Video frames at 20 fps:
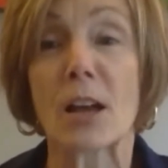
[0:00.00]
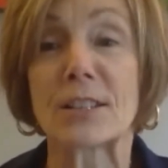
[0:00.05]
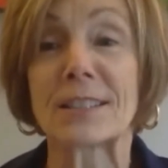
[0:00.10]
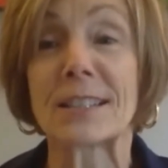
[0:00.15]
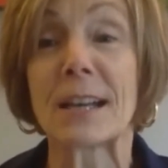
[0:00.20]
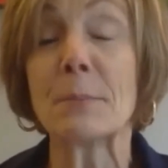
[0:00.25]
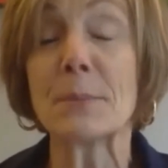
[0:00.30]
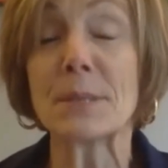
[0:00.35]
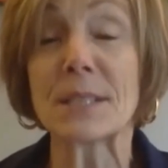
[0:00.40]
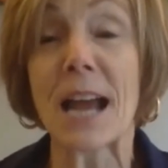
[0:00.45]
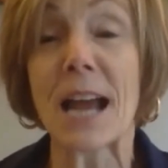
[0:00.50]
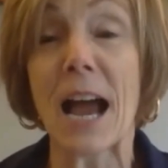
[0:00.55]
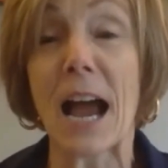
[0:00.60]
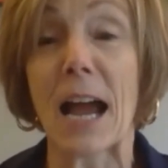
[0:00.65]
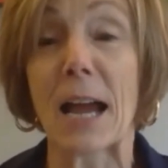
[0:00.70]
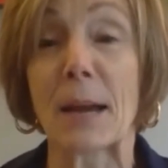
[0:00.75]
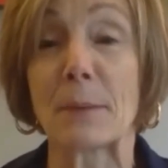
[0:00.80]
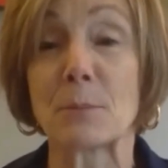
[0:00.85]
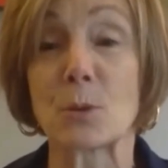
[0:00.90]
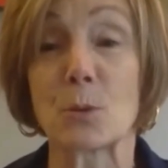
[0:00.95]

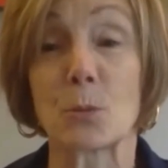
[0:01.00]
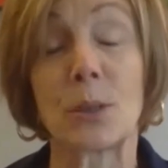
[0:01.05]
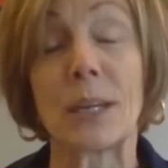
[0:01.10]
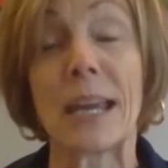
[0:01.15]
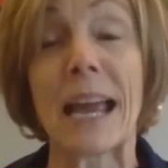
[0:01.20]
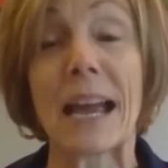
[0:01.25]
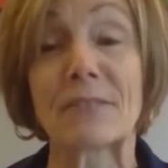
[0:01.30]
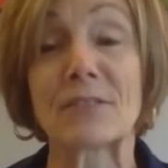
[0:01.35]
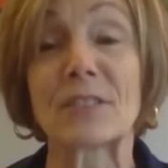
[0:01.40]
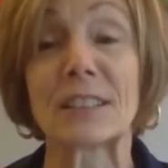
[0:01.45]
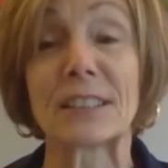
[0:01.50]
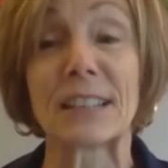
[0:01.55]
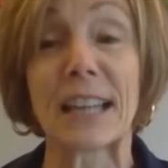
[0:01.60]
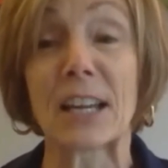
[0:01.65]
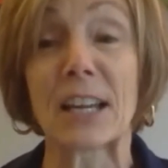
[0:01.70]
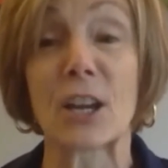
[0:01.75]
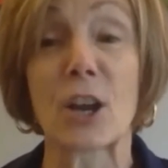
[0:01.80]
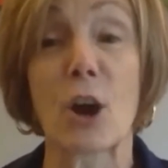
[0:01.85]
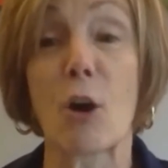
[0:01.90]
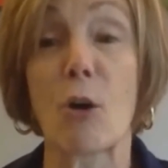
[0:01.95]
sometimes we have to
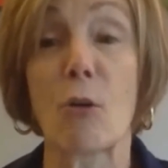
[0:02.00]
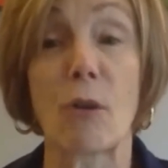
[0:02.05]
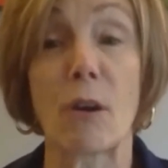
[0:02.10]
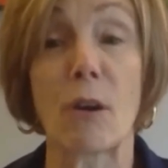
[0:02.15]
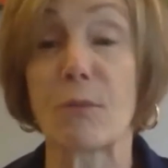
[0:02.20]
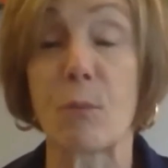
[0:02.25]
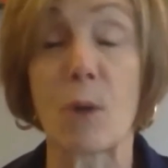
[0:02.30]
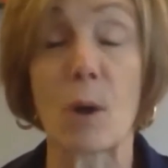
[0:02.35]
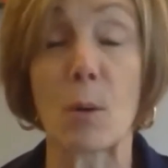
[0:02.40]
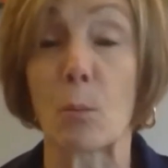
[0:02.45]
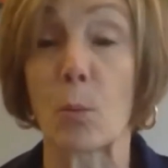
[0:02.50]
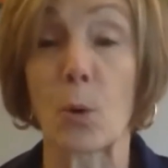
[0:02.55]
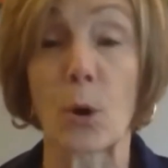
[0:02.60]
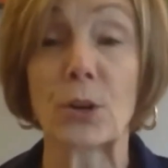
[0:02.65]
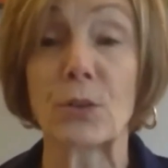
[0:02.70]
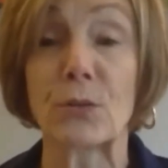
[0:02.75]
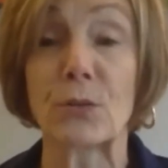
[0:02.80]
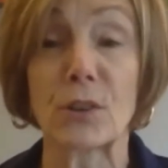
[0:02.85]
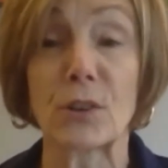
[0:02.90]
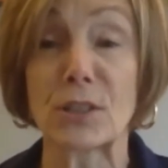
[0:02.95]
let go of what
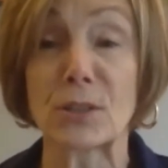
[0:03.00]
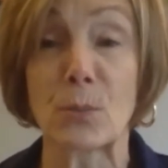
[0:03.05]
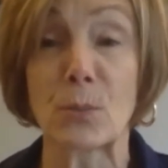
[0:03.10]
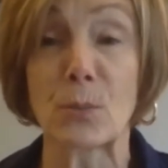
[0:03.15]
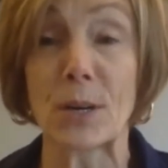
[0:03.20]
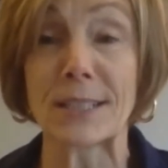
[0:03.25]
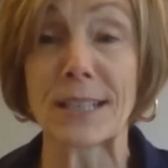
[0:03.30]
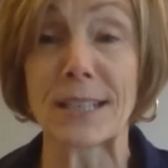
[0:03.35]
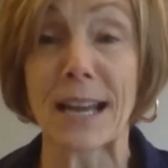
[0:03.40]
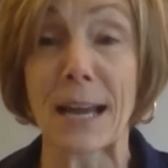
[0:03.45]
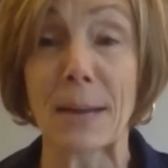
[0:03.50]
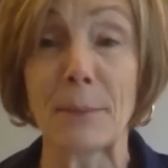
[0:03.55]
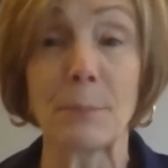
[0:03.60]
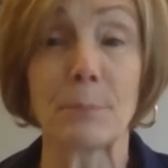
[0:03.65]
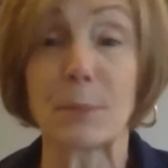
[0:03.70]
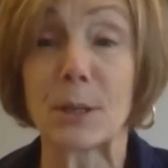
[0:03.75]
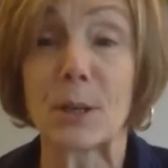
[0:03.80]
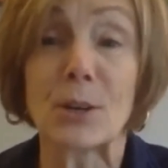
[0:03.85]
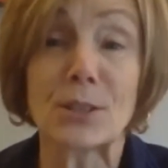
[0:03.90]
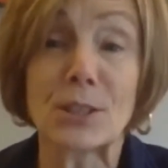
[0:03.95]
worked for us one time
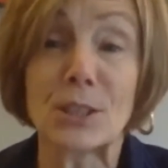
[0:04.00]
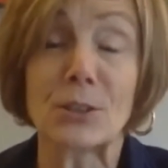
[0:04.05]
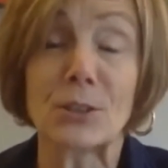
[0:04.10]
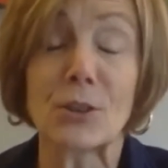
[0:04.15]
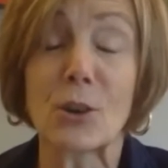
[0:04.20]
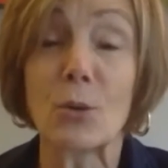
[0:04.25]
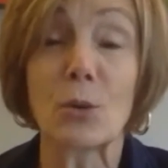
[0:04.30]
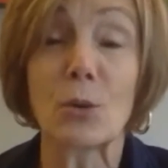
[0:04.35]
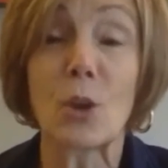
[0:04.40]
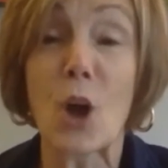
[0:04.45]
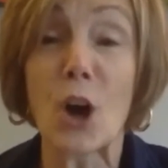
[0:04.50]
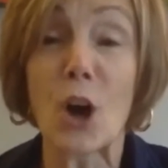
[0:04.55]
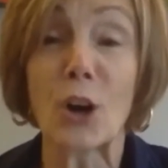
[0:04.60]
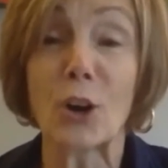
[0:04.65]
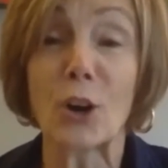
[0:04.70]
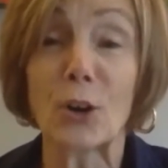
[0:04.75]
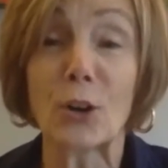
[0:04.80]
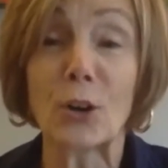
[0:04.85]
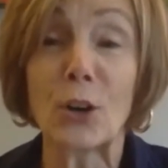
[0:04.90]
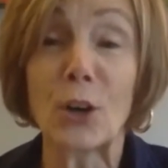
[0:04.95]
because it no
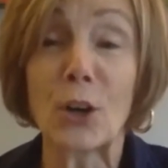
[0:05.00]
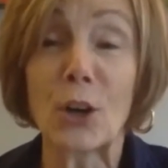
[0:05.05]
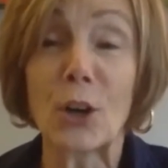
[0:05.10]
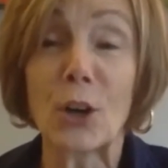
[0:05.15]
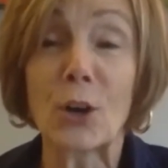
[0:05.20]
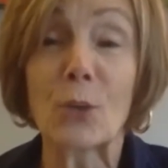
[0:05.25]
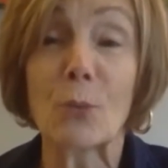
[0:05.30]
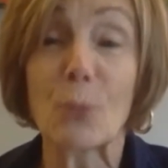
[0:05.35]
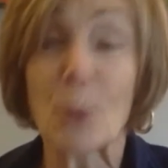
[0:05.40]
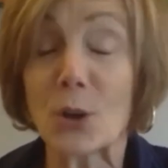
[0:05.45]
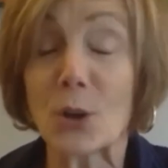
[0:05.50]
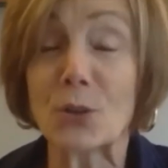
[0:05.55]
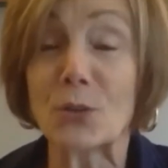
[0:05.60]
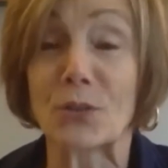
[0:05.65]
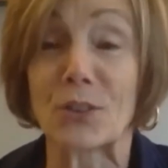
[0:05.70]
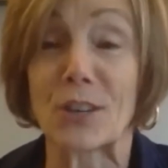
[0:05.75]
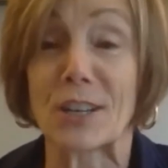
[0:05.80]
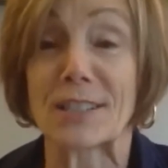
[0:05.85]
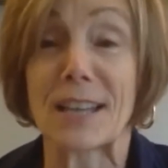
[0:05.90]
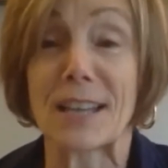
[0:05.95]
longer works
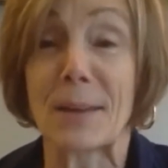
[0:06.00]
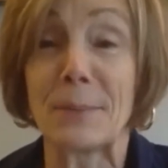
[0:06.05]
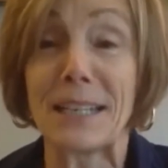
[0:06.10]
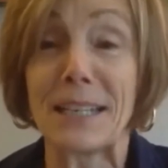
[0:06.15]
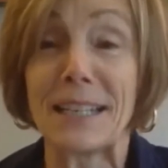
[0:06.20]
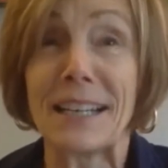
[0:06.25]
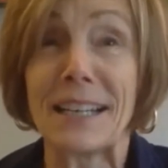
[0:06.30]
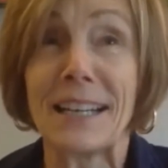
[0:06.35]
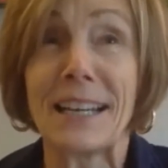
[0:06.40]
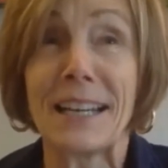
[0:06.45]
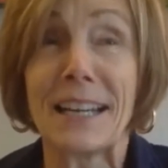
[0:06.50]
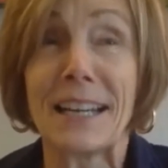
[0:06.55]
for us. I mean,